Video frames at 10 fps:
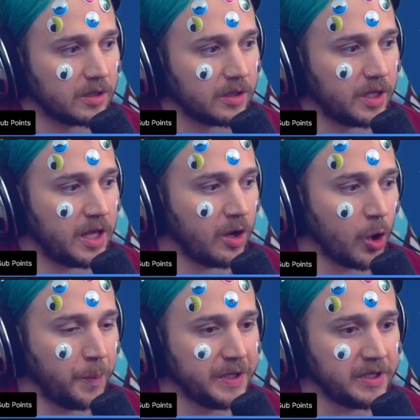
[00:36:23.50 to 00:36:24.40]
It
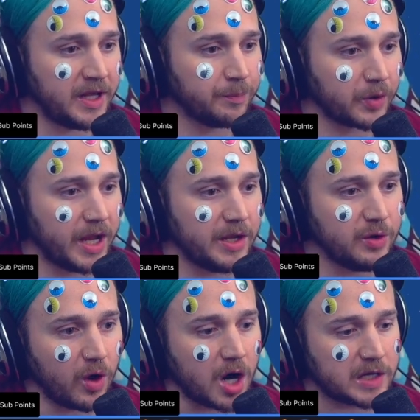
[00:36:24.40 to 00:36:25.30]
opened a brand new
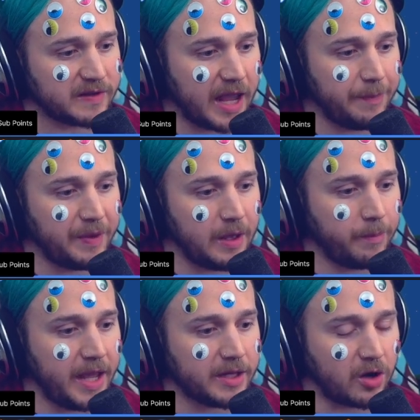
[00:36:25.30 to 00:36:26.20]
archetype. It
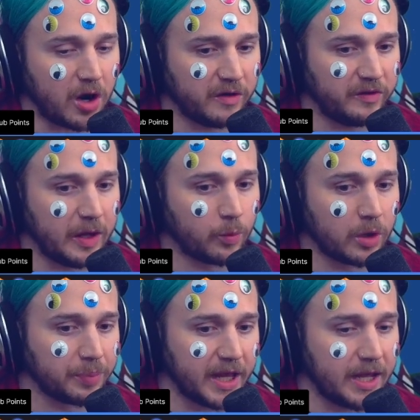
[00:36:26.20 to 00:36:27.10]
made cards that
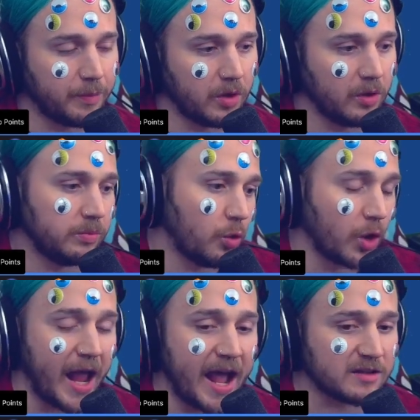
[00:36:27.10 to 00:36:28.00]
weren't playable or
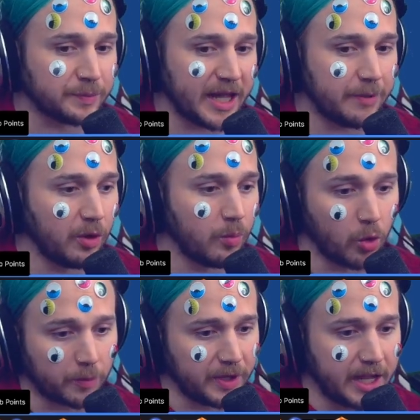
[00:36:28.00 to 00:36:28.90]
as playable
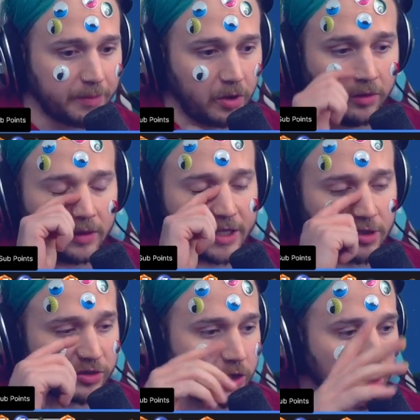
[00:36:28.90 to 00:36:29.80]
more playable. Like
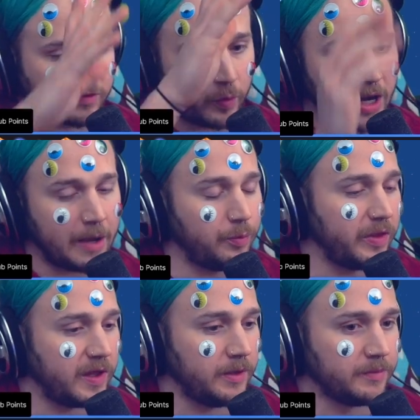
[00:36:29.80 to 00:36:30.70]
there's Stonk Sweat up with it.